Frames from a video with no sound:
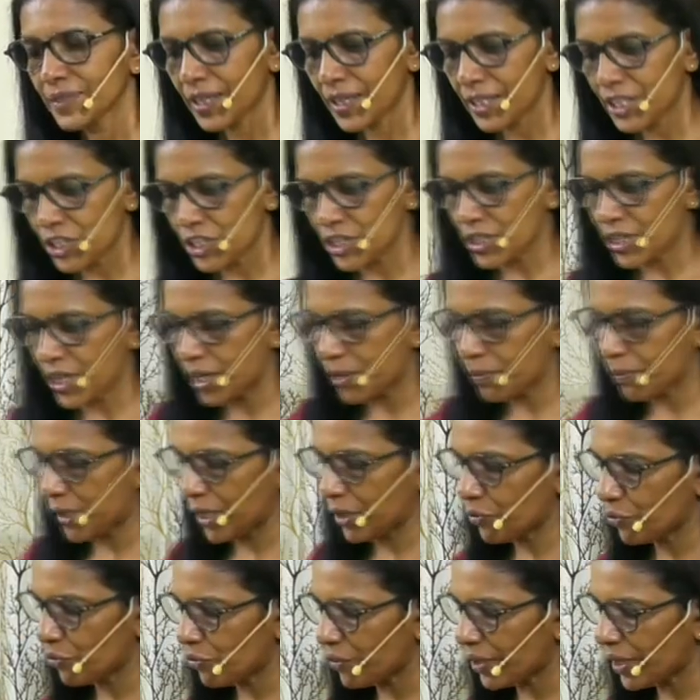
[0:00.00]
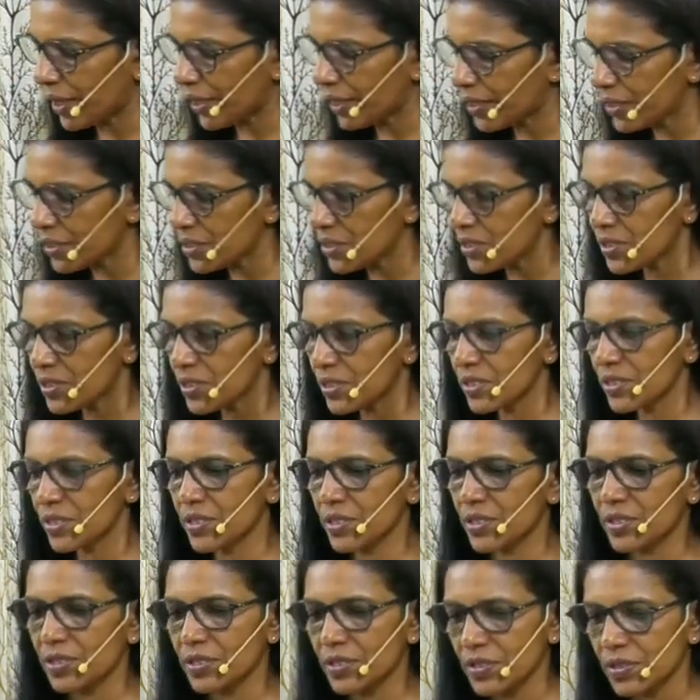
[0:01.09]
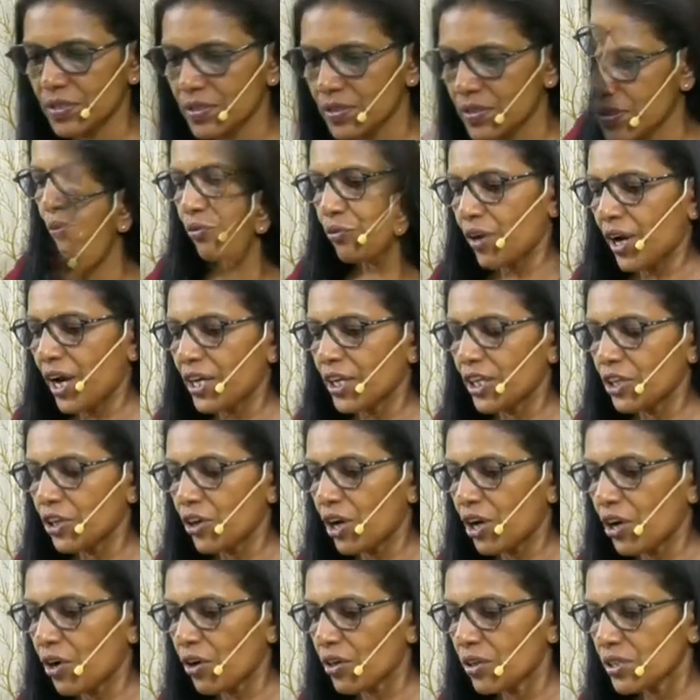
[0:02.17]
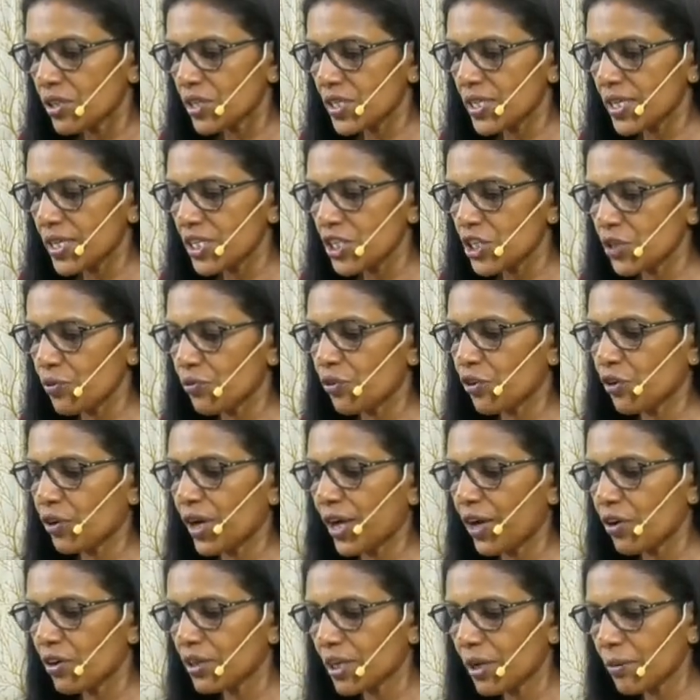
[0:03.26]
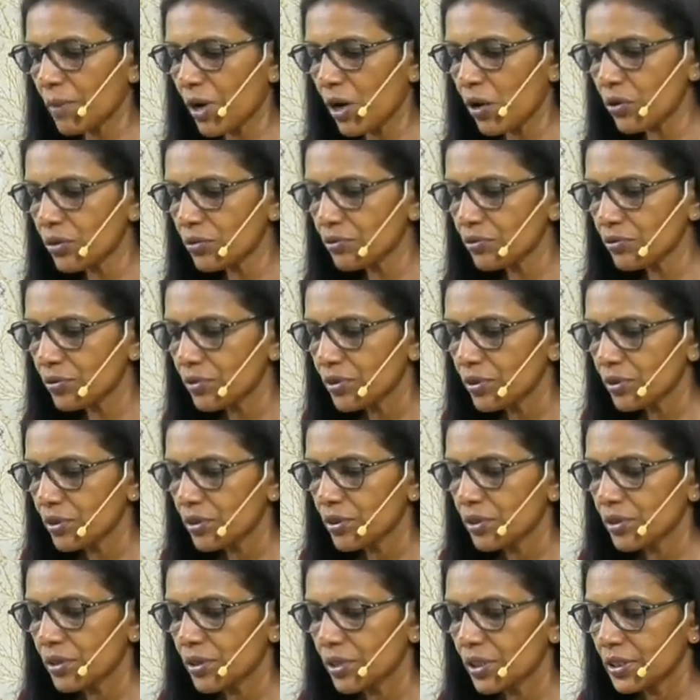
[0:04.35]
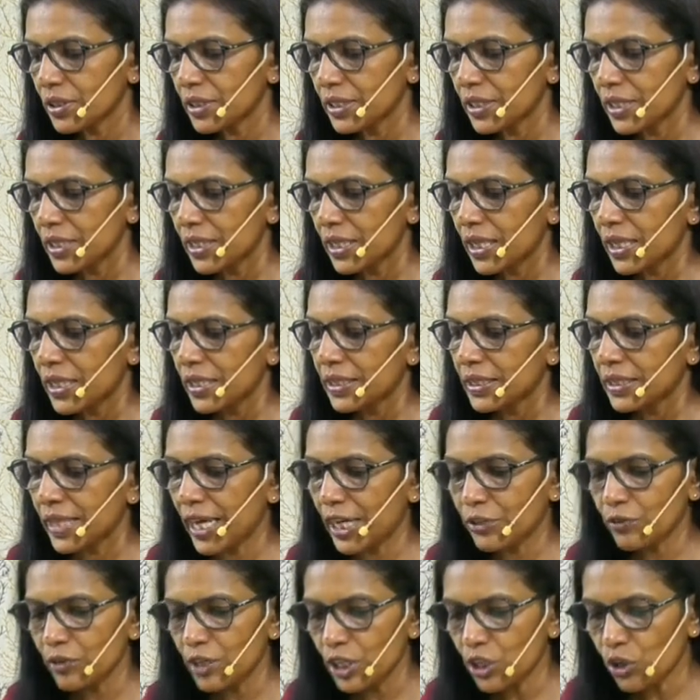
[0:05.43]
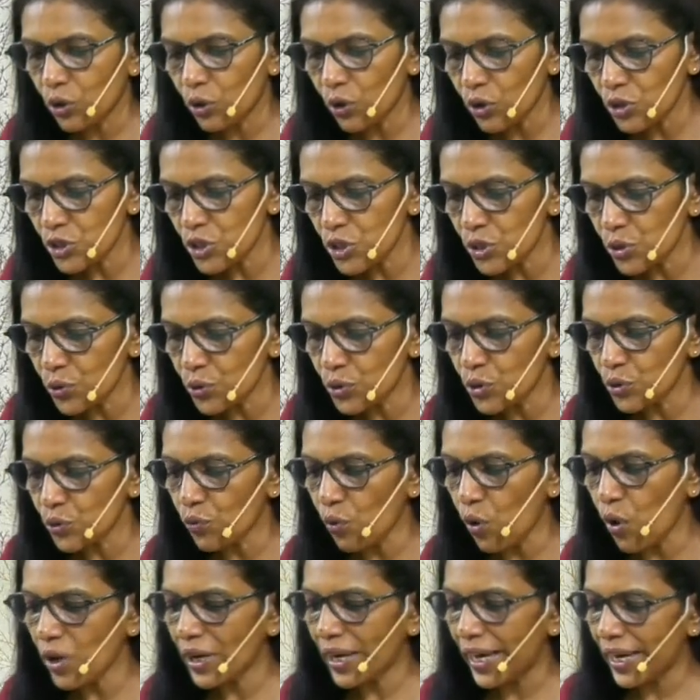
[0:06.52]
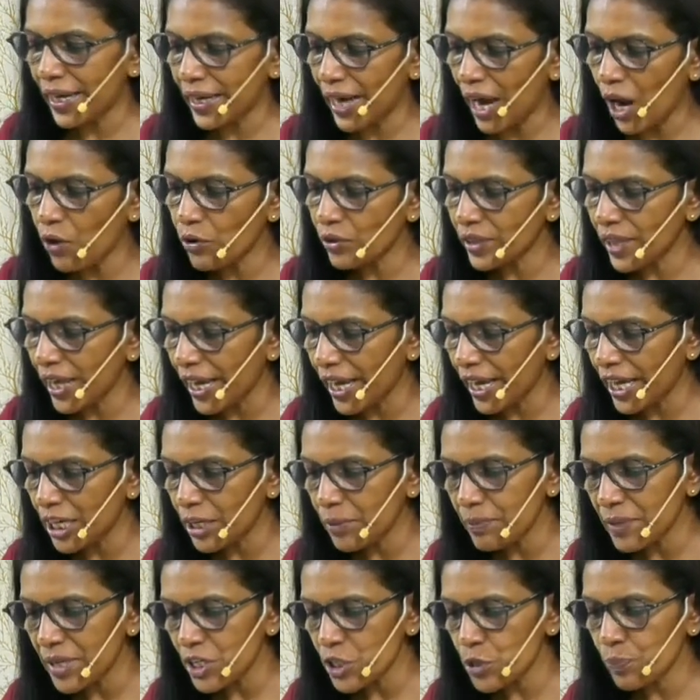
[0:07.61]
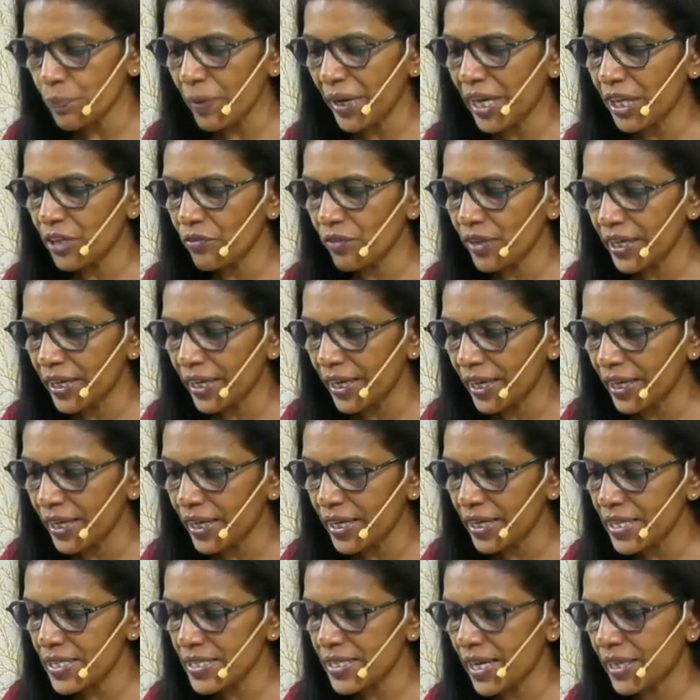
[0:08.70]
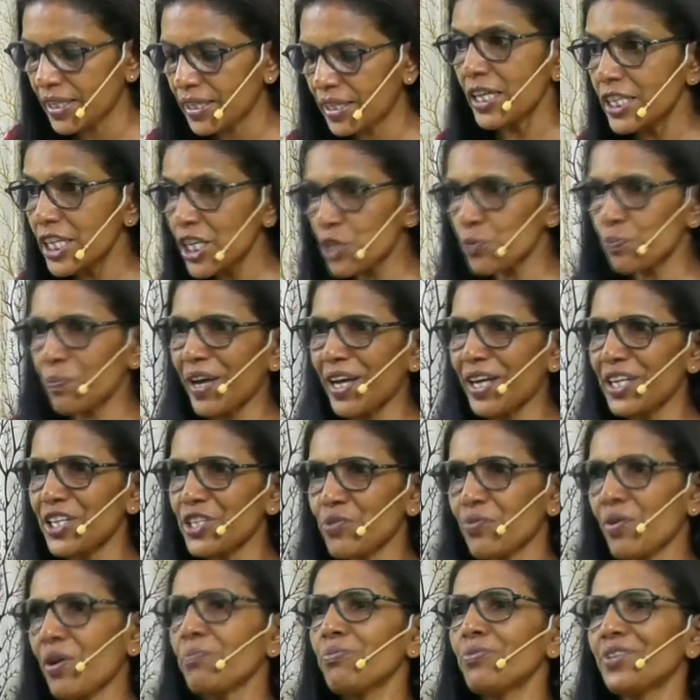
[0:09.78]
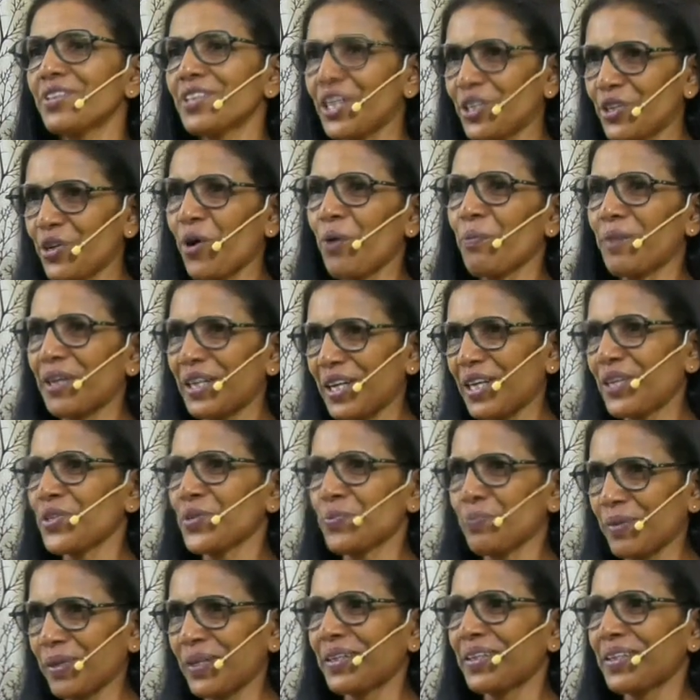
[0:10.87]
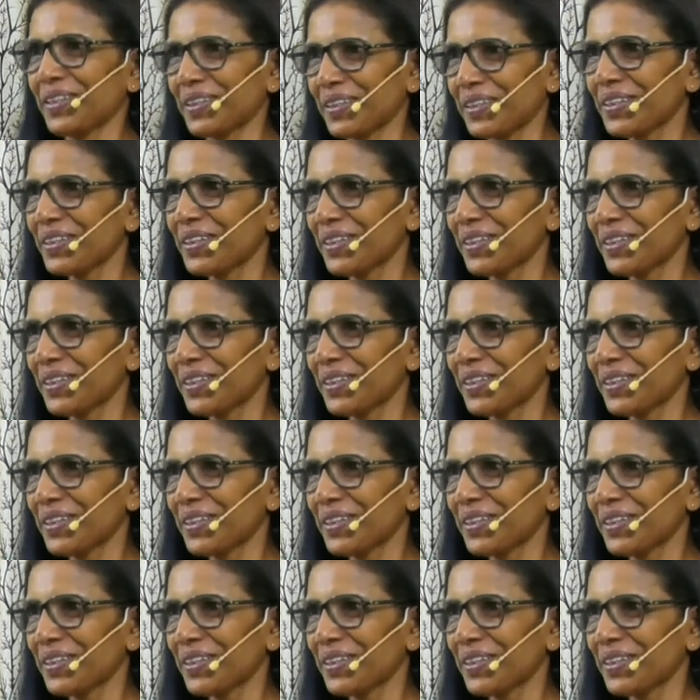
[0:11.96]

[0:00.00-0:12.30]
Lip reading: Understand, my friends. So if you are in your own sins, if you cannot come out, that will cause you to walk around the enemies. Pain will increase, and this pain is from the tormenting spirit.